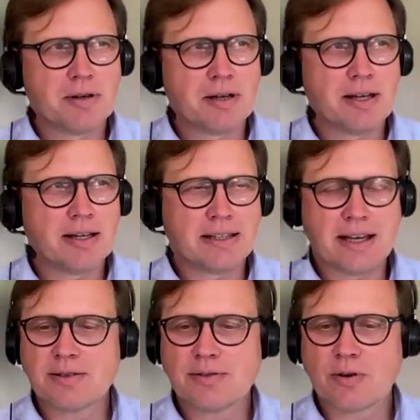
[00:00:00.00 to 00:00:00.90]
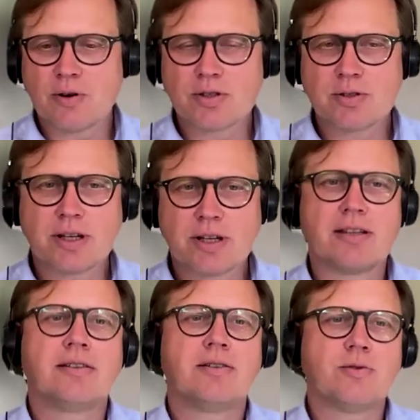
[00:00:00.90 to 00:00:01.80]
Yes, of course, you
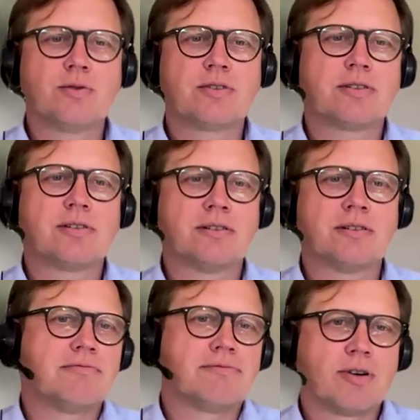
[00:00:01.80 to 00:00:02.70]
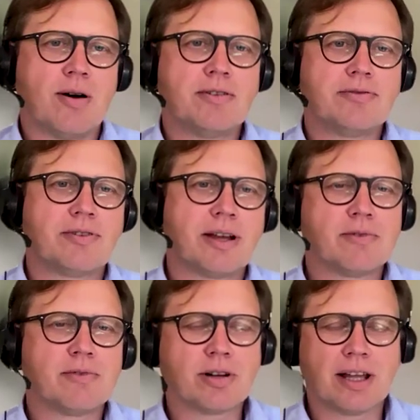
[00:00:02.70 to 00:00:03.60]
can use the common
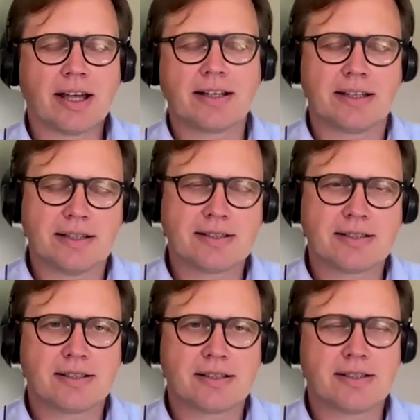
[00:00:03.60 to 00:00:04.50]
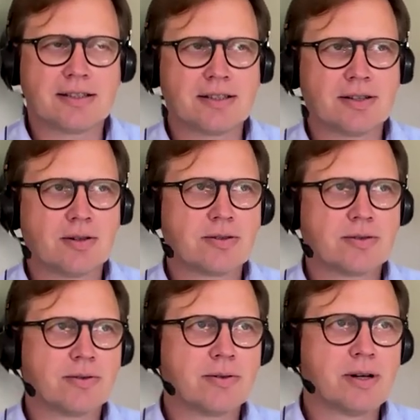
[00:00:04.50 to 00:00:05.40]
framework like NIST, and
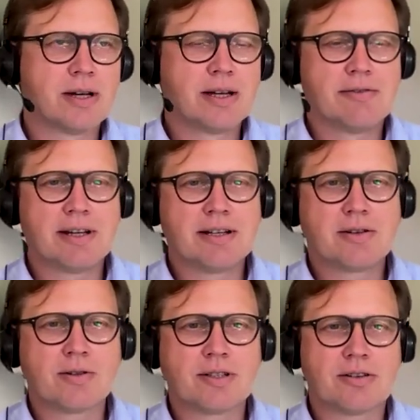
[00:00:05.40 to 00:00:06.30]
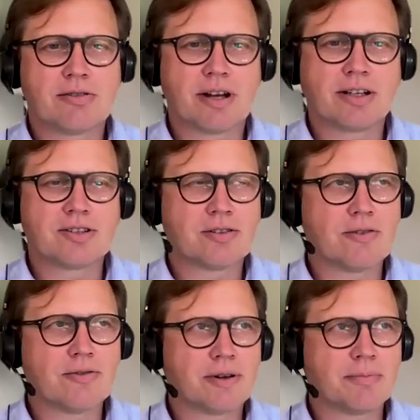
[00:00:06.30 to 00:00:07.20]
also when it goes in the direction
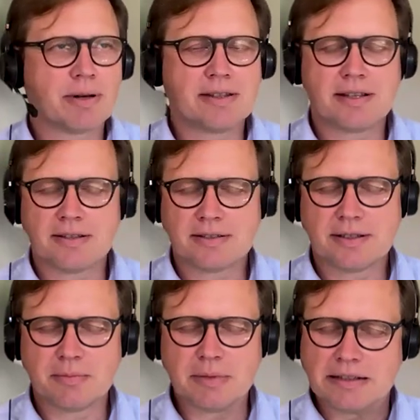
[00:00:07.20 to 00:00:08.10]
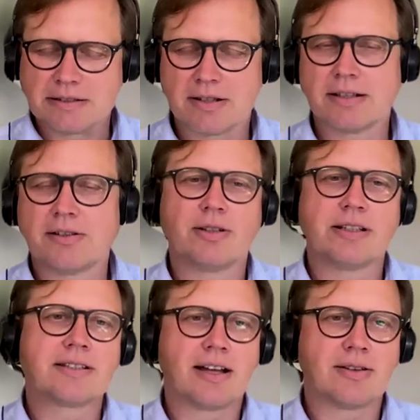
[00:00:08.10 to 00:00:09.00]
of pen testing, MITRE, and all
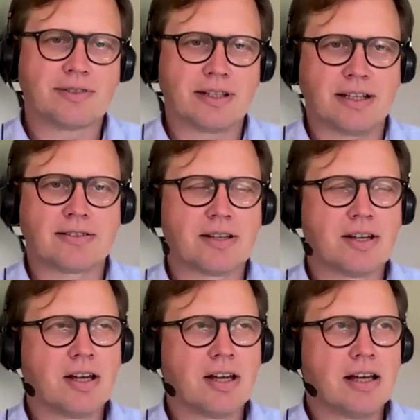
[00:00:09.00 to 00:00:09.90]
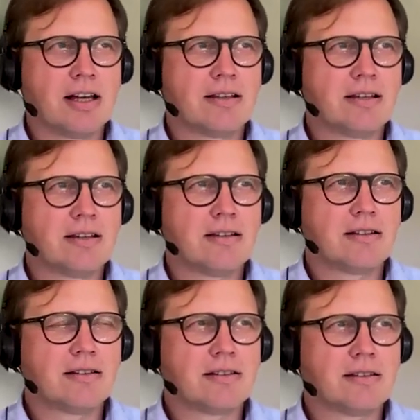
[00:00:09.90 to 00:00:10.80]
these kind of things. I
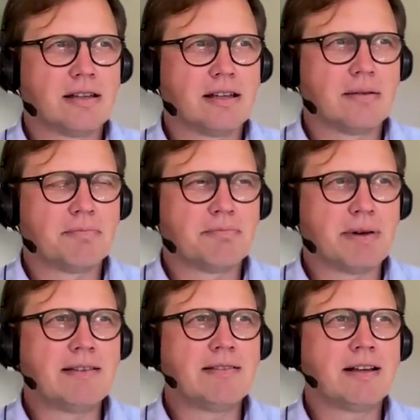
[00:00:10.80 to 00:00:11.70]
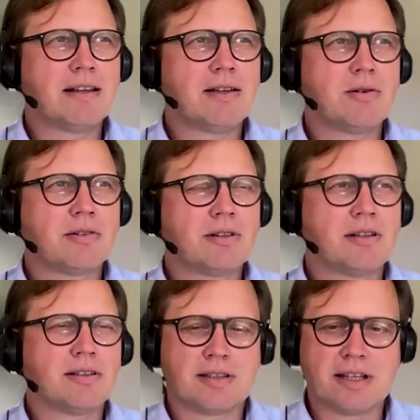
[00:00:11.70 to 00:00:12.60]
think basically
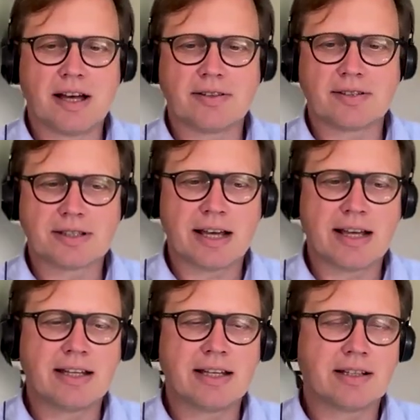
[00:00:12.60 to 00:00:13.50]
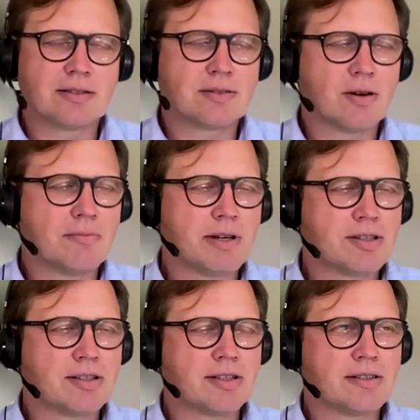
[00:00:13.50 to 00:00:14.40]
it's the understanding, and Tom
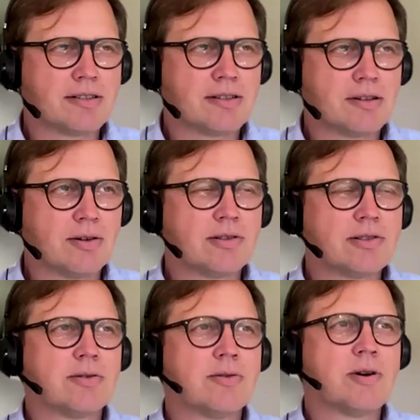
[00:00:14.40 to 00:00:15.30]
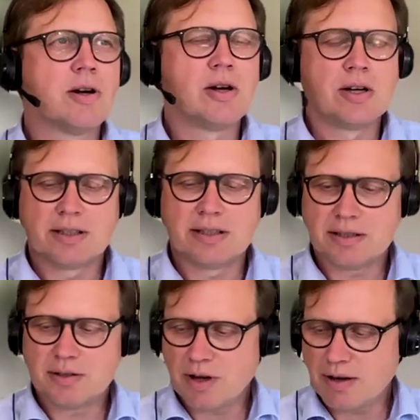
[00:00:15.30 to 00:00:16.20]
mentioned it also,
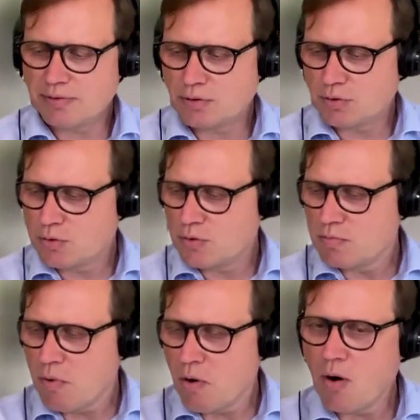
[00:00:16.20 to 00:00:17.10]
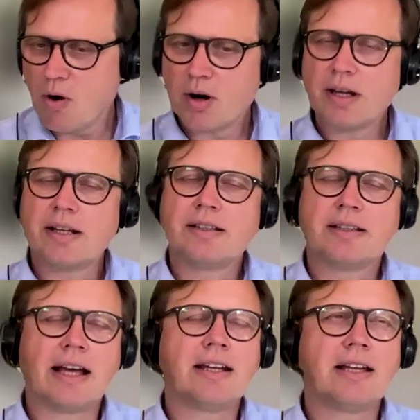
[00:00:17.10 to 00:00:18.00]
that you have to do more in a
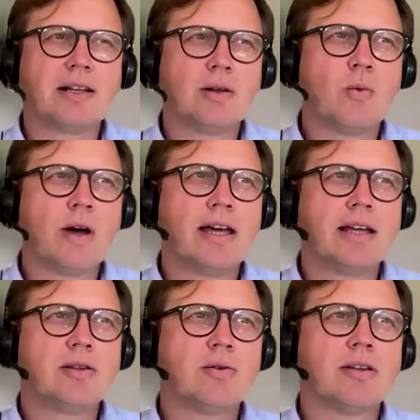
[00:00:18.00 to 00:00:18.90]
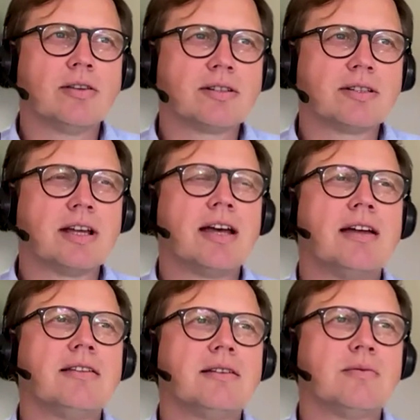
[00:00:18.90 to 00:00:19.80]
technical way to
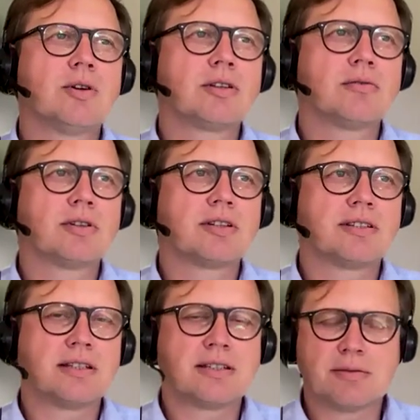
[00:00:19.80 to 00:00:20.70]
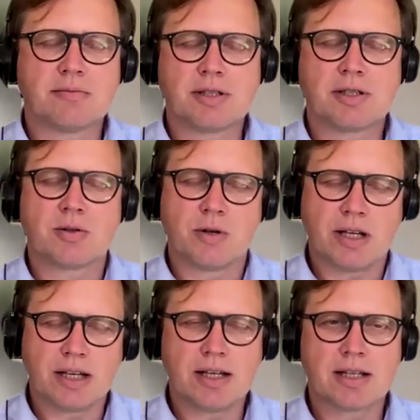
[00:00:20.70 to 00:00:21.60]
understand what the system is
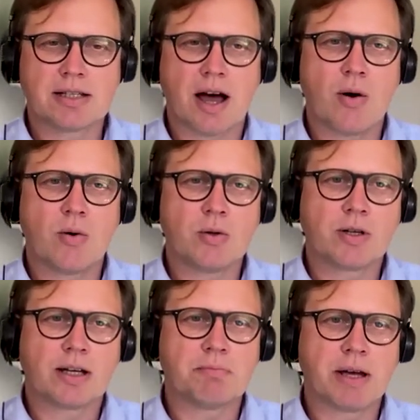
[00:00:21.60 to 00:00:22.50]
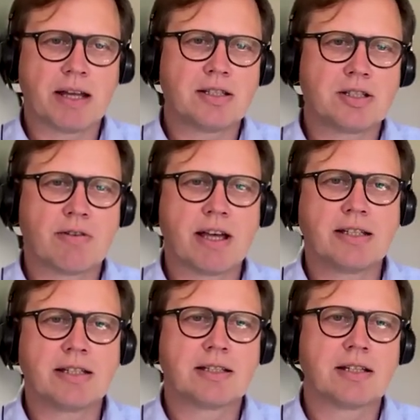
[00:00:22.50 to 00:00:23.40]
doing and how you can
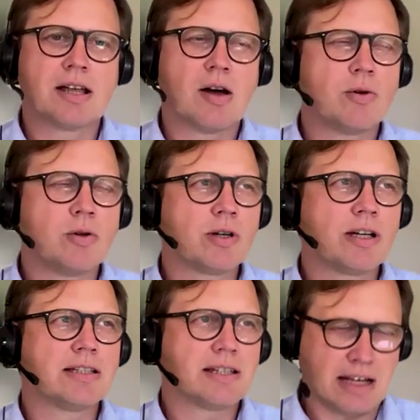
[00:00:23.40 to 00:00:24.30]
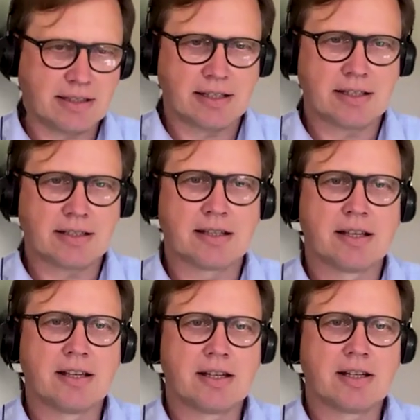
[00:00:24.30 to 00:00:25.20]
penetrate it and how you can test it
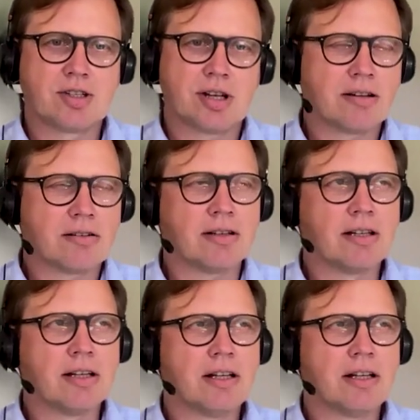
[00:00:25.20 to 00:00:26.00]
in general.